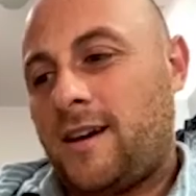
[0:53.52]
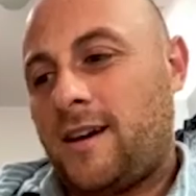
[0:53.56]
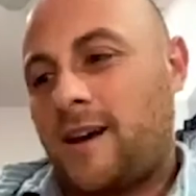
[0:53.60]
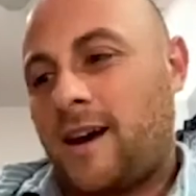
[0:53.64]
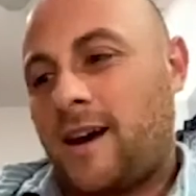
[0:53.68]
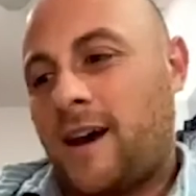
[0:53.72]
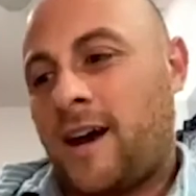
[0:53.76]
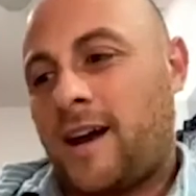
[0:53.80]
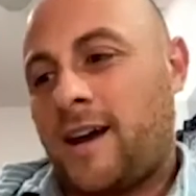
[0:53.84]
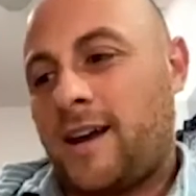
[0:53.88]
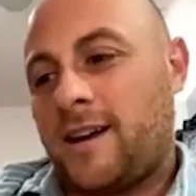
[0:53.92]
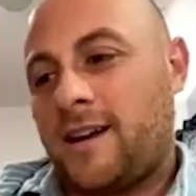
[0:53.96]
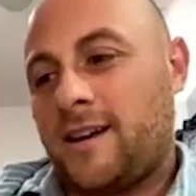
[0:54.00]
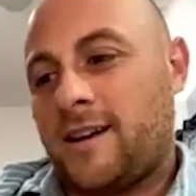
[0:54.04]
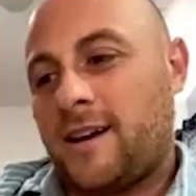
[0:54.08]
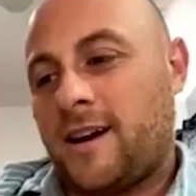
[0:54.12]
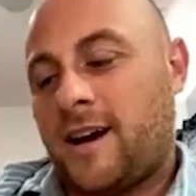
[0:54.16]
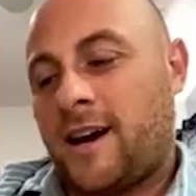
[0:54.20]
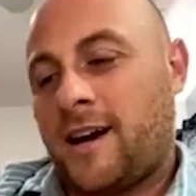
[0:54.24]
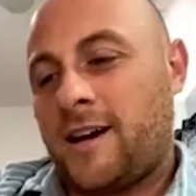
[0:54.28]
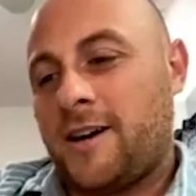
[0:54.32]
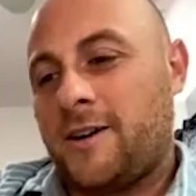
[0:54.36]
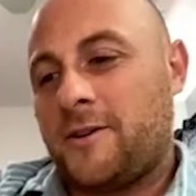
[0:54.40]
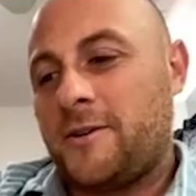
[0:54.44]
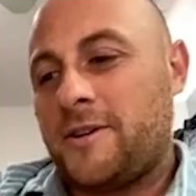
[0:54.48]
I
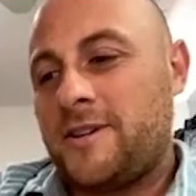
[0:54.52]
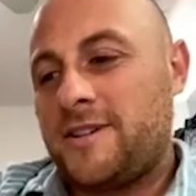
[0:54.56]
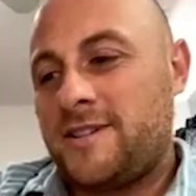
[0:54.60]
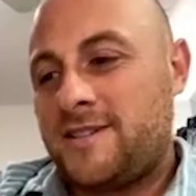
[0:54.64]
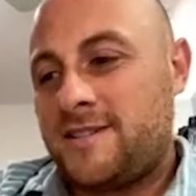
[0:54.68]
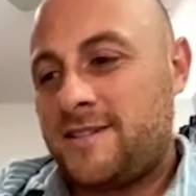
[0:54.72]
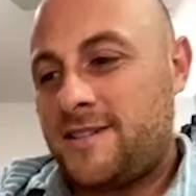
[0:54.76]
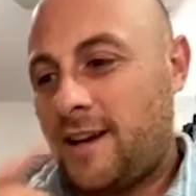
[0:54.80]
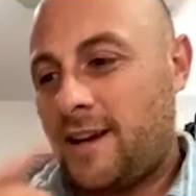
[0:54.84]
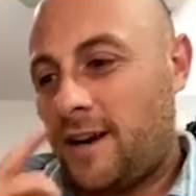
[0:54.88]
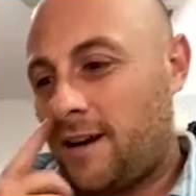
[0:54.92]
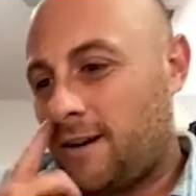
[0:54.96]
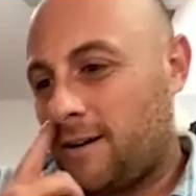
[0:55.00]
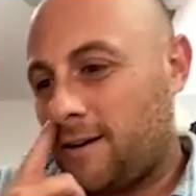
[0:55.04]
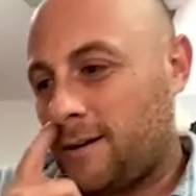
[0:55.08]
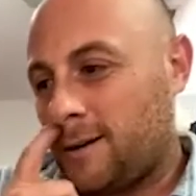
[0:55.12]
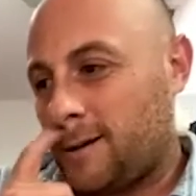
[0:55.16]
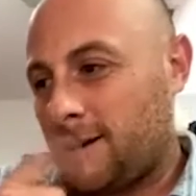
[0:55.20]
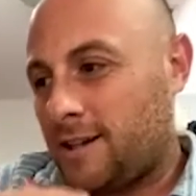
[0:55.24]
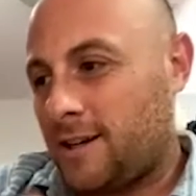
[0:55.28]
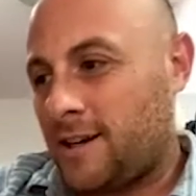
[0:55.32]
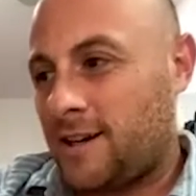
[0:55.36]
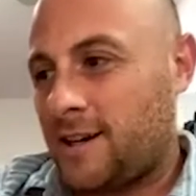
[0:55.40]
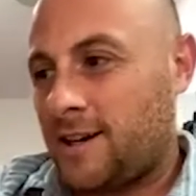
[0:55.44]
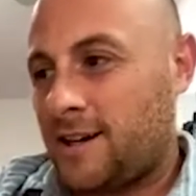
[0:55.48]
always tell